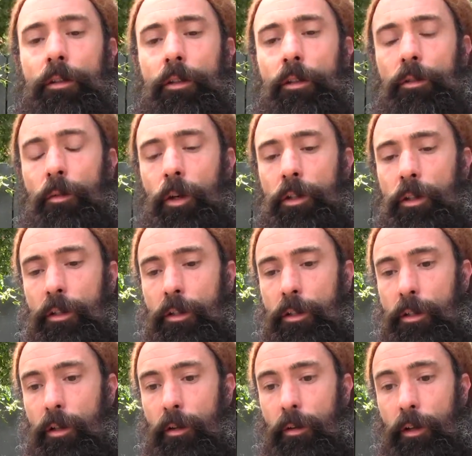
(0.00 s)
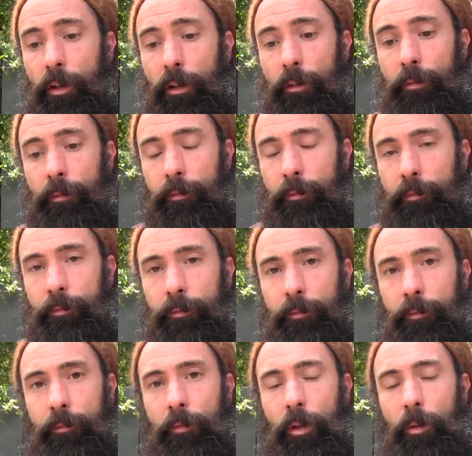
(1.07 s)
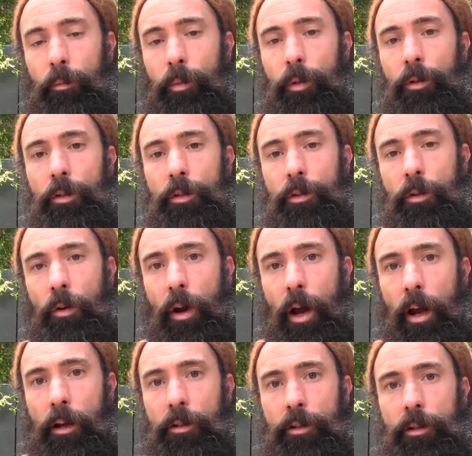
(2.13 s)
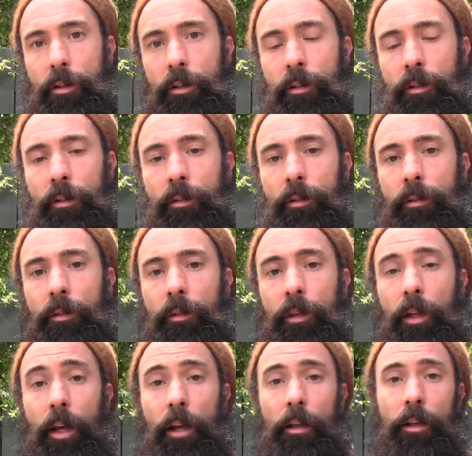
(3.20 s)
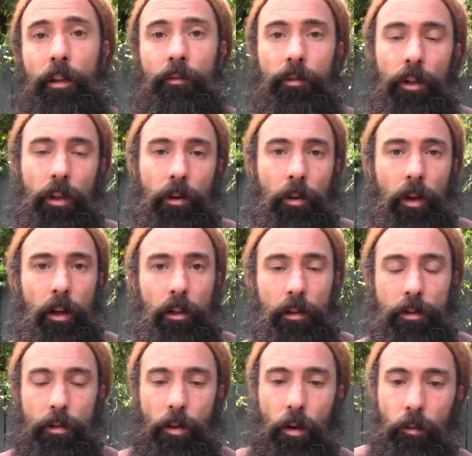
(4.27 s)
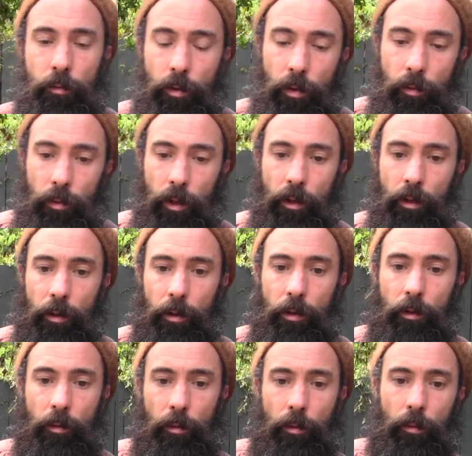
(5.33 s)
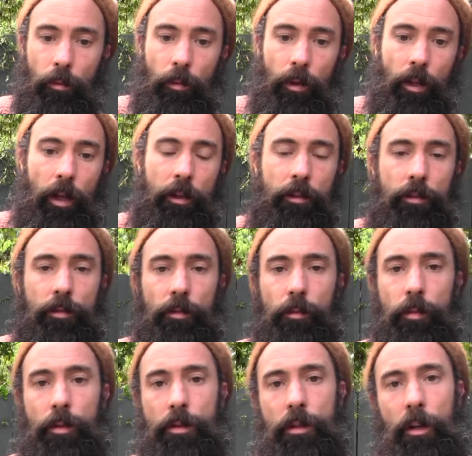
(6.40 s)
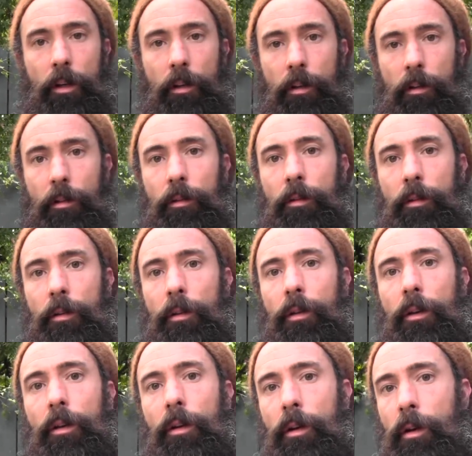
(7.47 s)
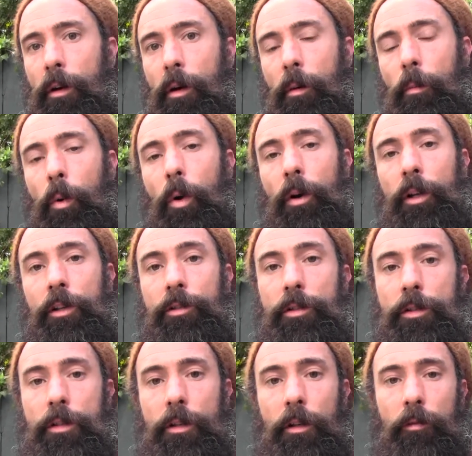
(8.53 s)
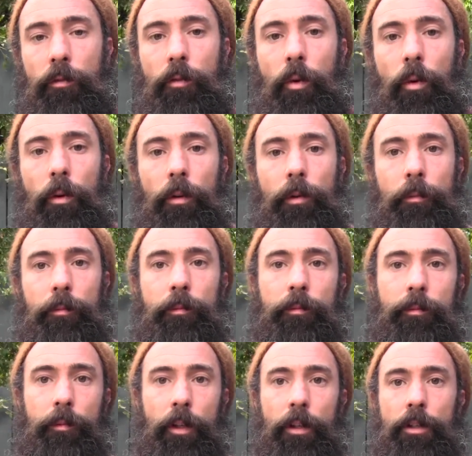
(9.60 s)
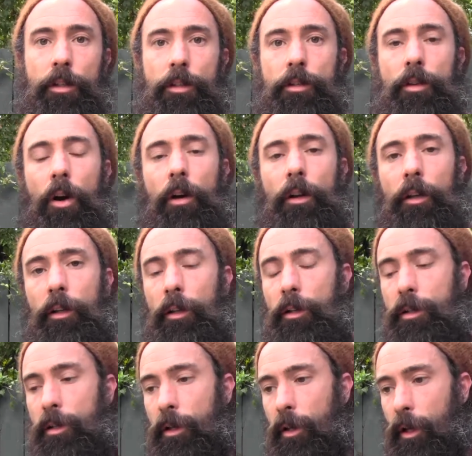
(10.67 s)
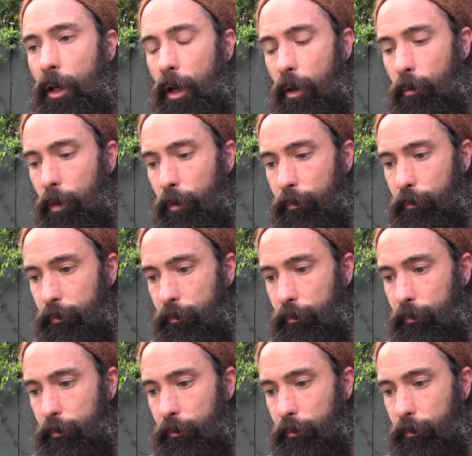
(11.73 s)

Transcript: Situation in Syria, computers crashed, can't get video editing software. Really would like to present a more interesting forum than just talking into the camera.